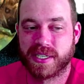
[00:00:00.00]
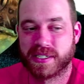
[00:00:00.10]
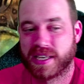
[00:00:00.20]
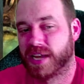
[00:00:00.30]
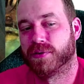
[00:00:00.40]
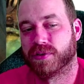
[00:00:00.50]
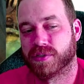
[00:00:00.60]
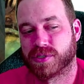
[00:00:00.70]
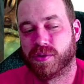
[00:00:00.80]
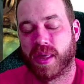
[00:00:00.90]
head over
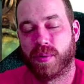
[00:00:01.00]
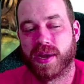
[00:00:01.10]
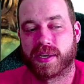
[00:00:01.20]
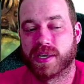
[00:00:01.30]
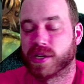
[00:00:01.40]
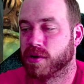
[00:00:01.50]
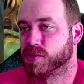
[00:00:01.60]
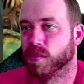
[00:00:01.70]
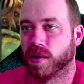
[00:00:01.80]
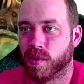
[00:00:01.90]
so that way I can coach
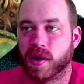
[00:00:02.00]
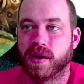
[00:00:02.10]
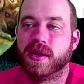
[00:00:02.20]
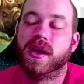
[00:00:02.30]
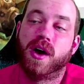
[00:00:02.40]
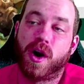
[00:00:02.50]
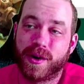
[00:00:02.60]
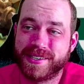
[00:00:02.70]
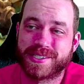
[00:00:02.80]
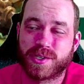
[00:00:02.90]
you one-on-one
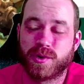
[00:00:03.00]
on Discord.